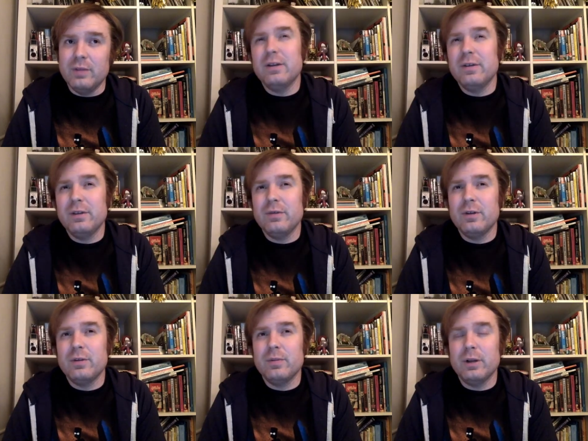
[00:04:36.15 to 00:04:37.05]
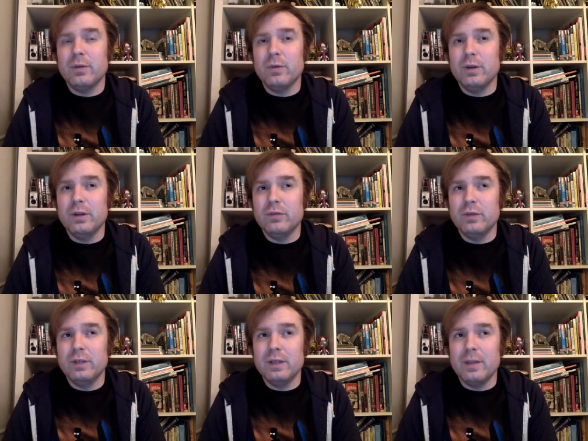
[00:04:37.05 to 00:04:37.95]
Now, I think Ready Player One is
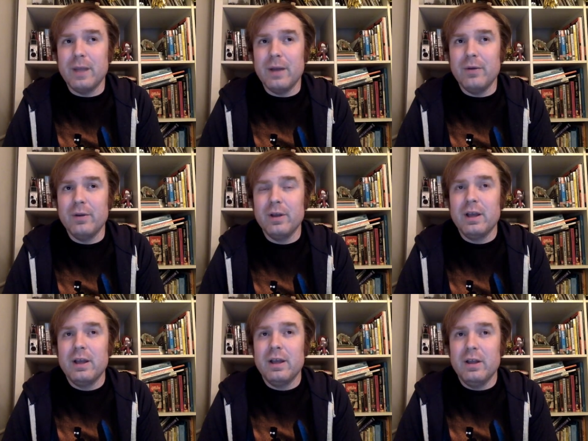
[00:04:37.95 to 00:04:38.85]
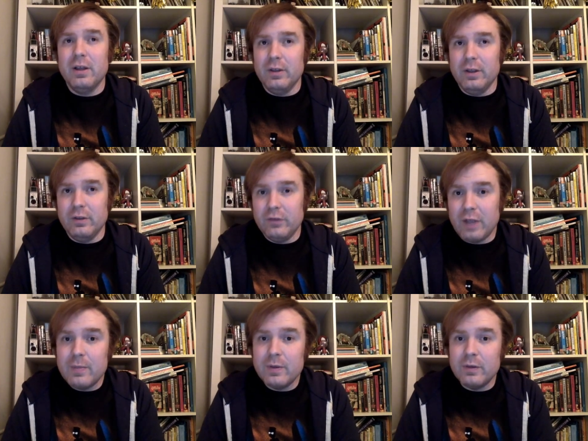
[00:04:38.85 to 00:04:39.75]
really about
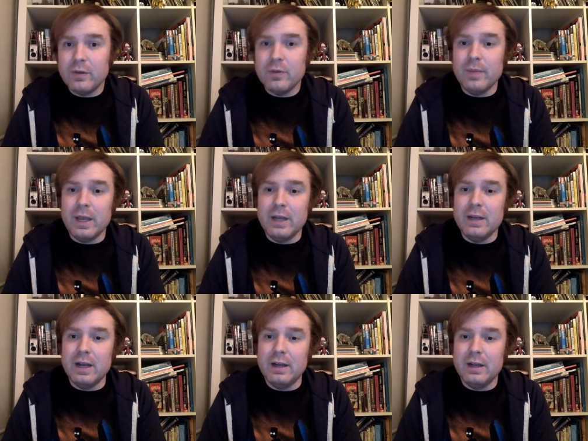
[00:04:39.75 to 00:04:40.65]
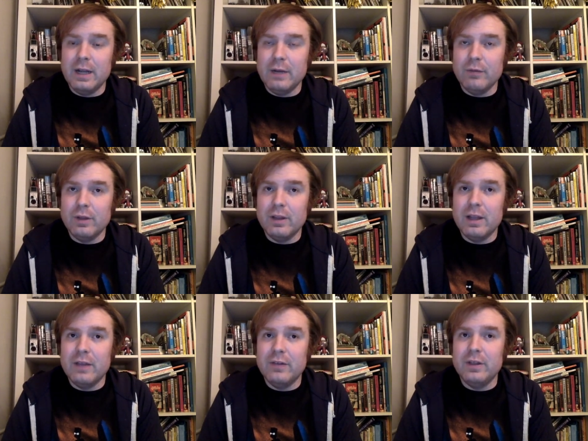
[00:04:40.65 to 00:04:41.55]
escapism and
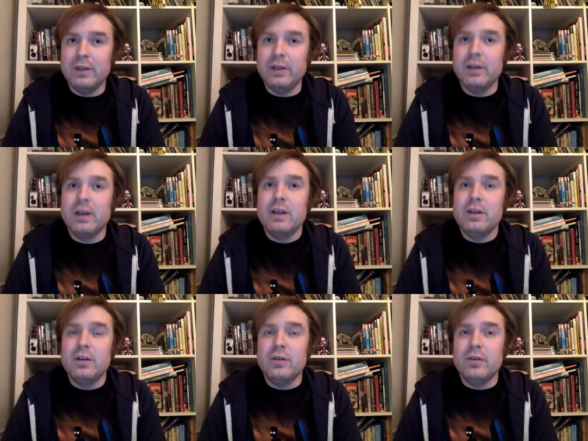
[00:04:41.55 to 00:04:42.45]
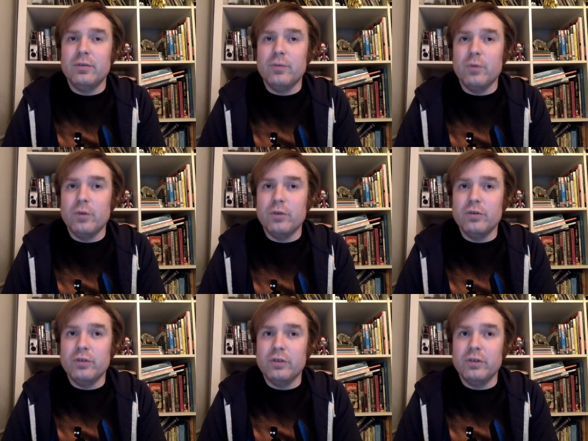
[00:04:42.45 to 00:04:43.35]
realizing, you know, there's more to
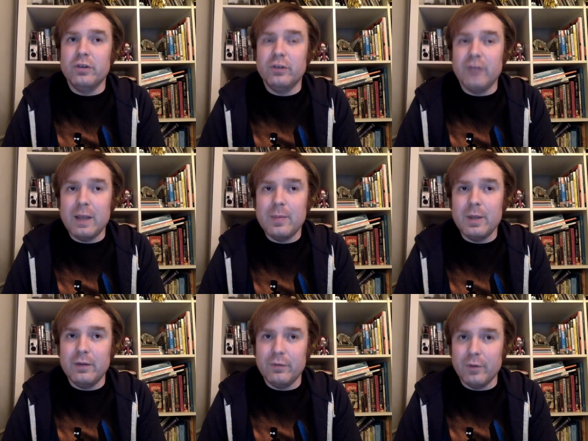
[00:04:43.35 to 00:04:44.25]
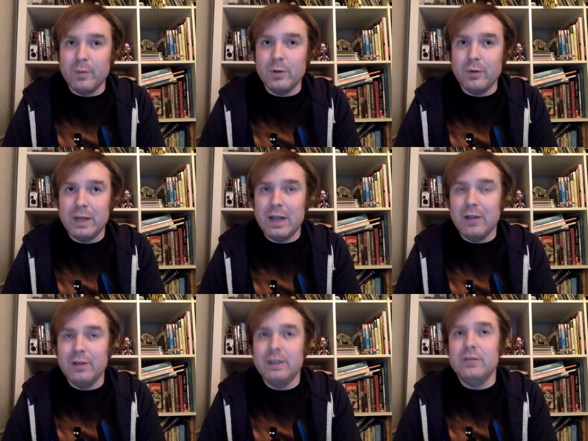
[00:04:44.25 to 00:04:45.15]
just escaping from your
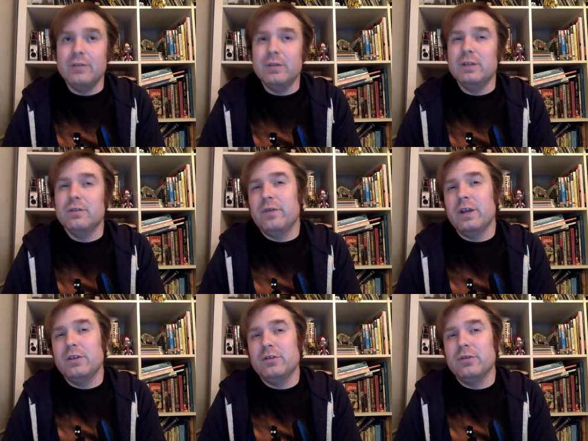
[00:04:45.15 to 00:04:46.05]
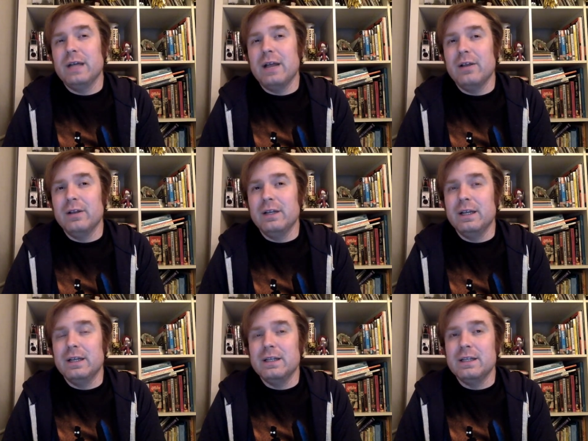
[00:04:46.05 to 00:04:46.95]
reality. You need to face your reality
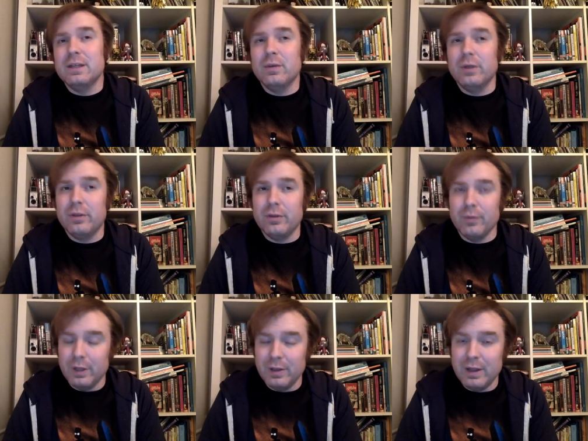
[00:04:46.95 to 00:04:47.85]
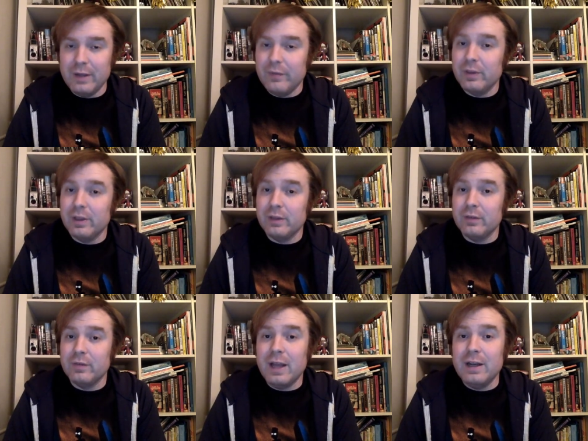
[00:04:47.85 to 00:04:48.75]
and deal with the real life and things of
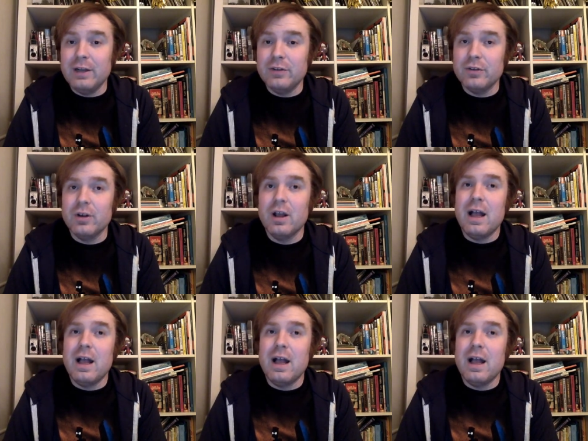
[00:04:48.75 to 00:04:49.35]
that nature.